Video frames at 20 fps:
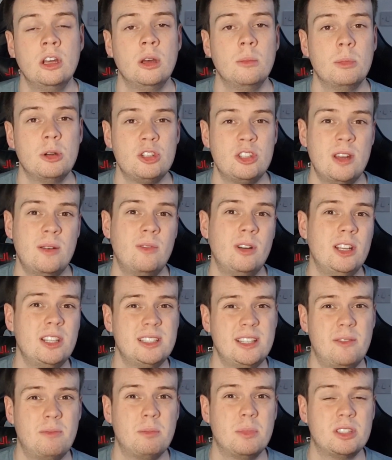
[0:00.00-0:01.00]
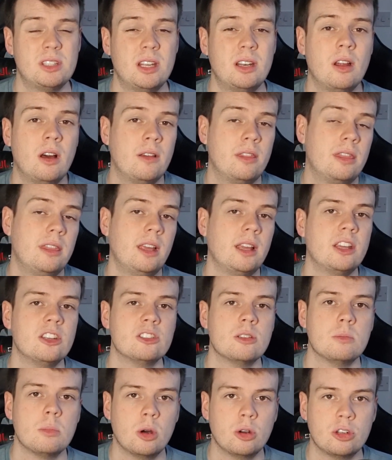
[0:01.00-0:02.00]
But generally, 7% I think
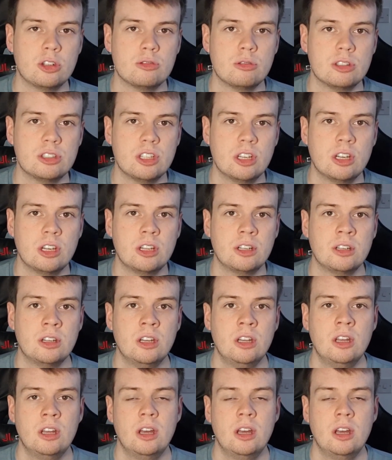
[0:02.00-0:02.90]
is a modest return.